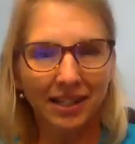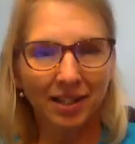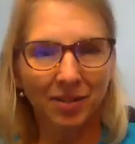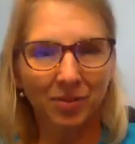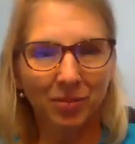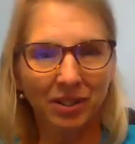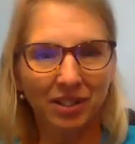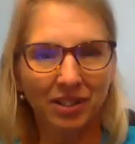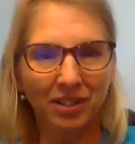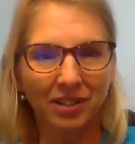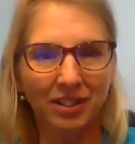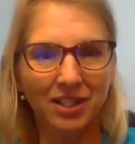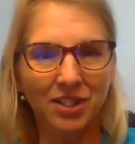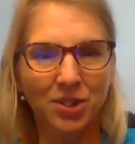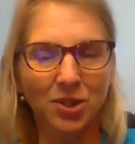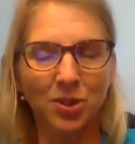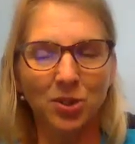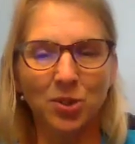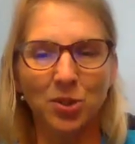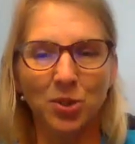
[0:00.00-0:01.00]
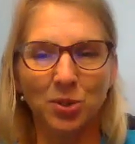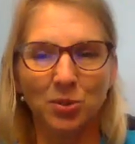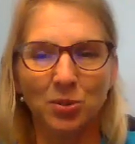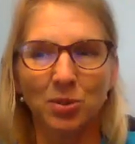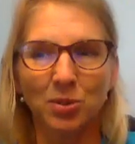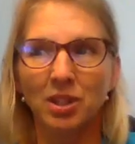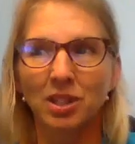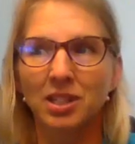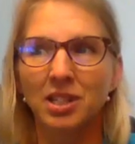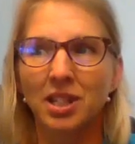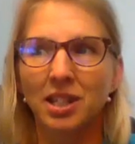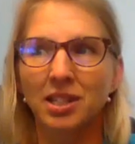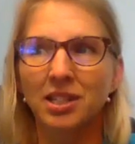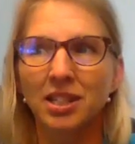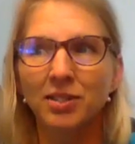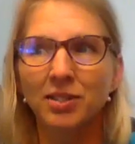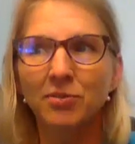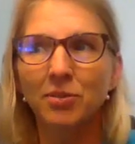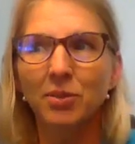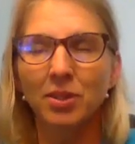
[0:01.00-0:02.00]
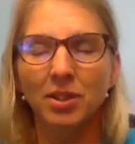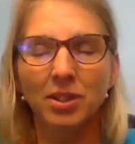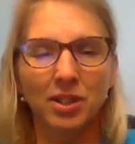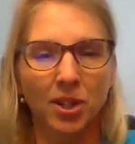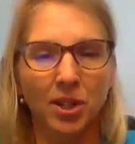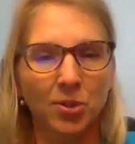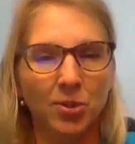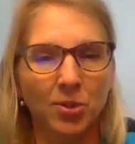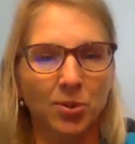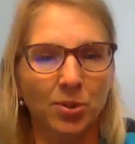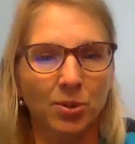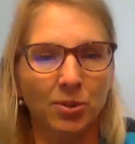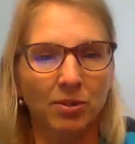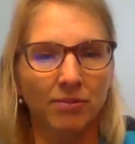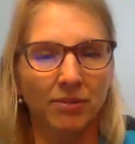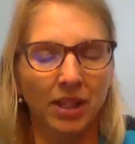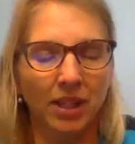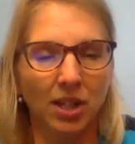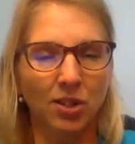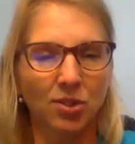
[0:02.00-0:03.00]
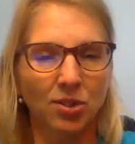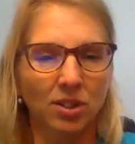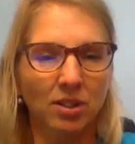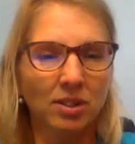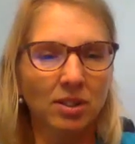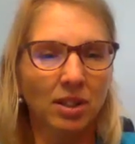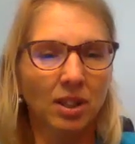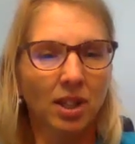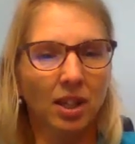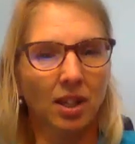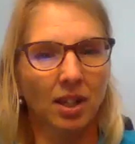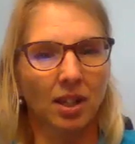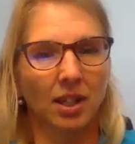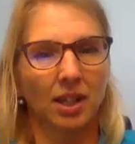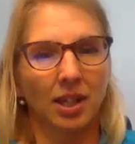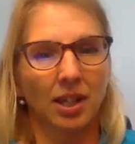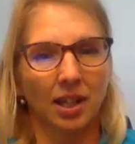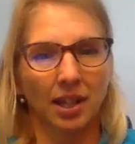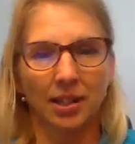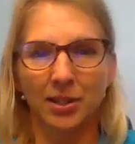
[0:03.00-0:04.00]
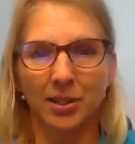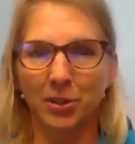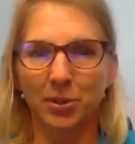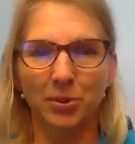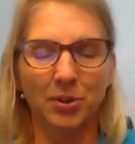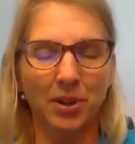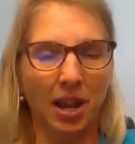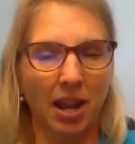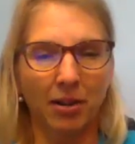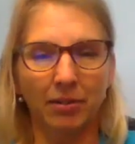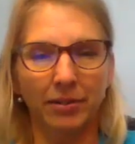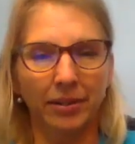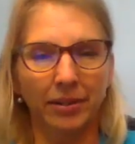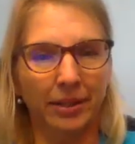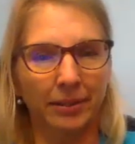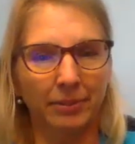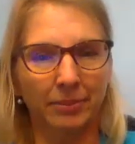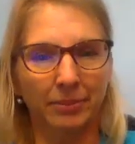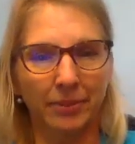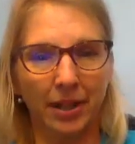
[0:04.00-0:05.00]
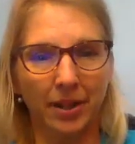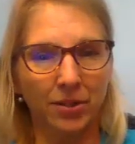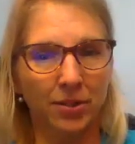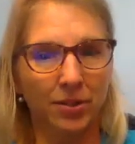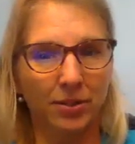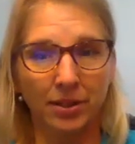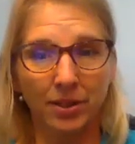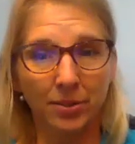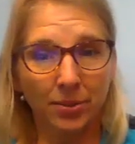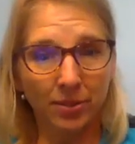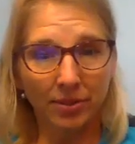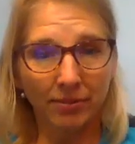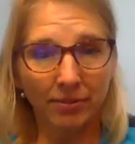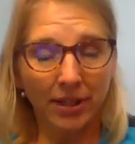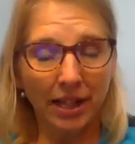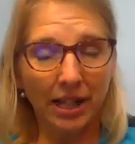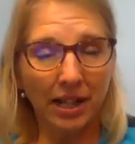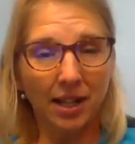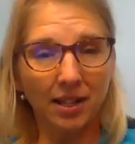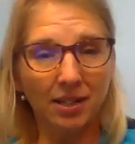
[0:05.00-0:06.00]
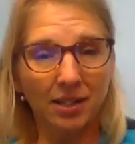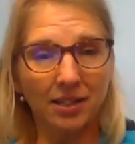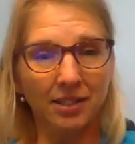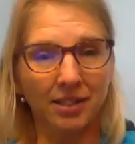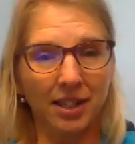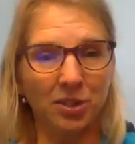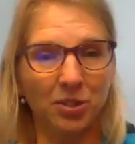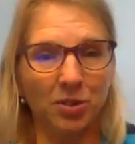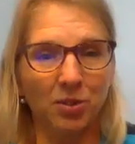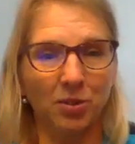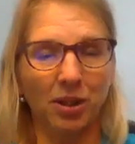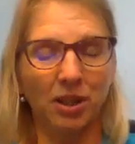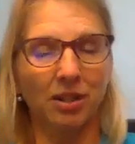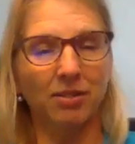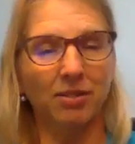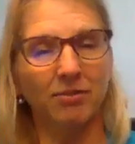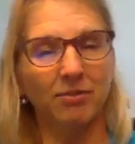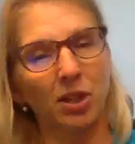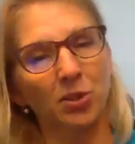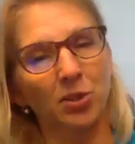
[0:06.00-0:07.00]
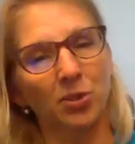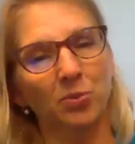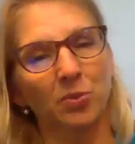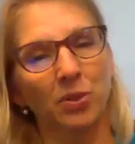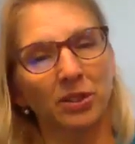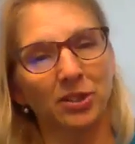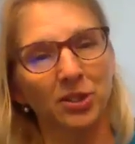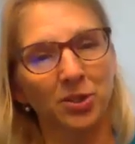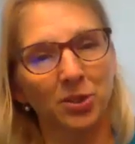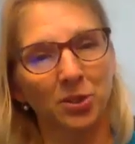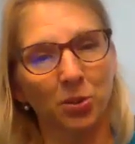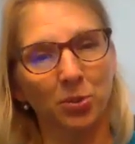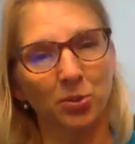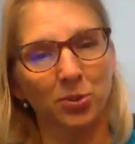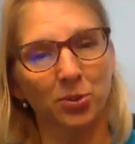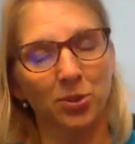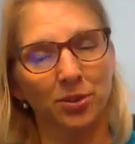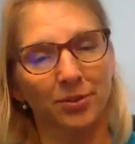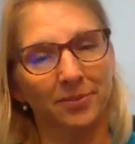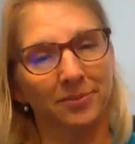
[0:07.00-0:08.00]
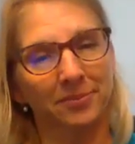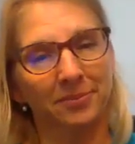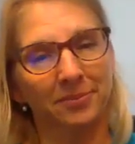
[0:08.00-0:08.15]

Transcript: I went on to do the testing for the national certification. And so now I'm nationally certified as an integrative health and wellness coach.